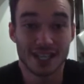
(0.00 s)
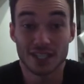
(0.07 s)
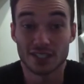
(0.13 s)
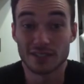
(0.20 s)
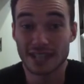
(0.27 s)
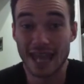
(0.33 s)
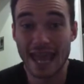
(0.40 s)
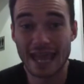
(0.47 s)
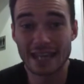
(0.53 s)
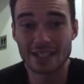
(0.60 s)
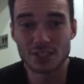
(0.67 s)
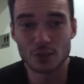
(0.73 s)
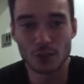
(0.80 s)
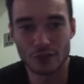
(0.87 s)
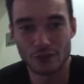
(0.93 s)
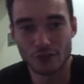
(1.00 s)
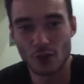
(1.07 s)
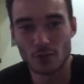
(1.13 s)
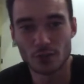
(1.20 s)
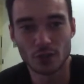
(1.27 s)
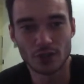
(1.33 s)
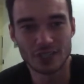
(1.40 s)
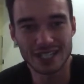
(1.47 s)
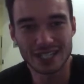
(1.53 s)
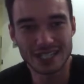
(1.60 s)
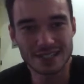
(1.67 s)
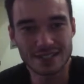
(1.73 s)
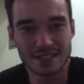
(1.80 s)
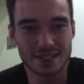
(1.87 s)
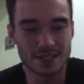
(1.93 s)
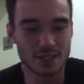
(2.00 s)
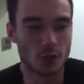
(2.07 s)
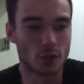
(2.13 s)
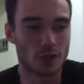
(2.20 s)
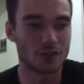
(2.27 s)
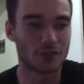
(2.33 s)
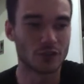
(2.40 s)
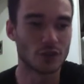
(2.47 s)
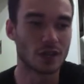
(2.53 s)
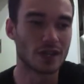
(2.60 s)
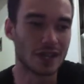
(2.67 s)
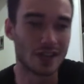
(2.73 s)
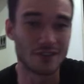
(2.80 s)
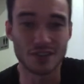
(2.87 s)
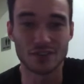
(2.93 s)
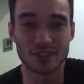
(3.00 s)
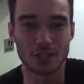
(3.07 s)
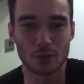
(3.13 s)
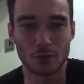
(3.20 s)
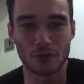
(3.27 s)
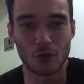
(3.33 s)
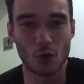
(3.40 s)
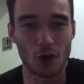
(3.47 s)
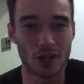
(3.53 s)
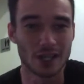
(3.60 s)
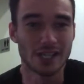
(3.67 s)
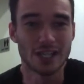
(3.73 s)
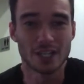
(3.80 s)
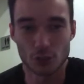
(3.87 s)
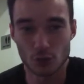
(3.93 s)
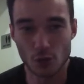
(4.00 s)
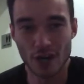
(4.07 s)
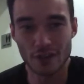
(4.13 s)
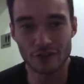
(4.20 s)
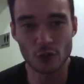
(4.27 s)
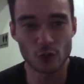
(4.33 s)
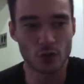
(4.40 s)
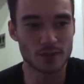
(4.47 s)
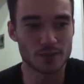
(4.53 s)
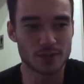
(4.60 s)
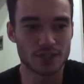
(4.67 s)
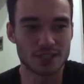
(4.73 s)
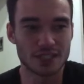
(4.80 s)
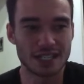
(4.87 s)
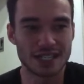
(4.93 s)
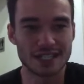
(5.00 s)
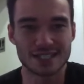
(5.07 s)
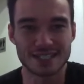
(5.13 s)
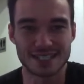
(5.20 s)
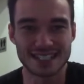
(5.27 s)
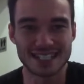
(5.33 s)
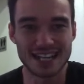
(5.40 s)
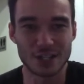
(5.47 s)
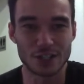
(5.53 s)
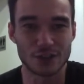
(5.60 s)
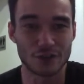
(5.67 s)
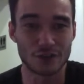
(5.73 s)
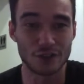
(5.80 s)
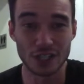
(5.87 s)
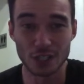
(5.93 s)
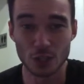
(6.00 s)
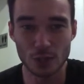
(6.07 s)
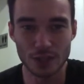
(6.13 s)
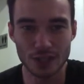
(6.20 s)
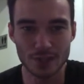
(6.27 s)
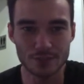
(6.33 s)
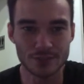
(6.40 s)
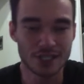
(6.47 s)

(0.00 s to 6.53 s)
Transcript: You can do it from your knees. So if you have never done it before, try a few reps on your knees, see how you feel with it.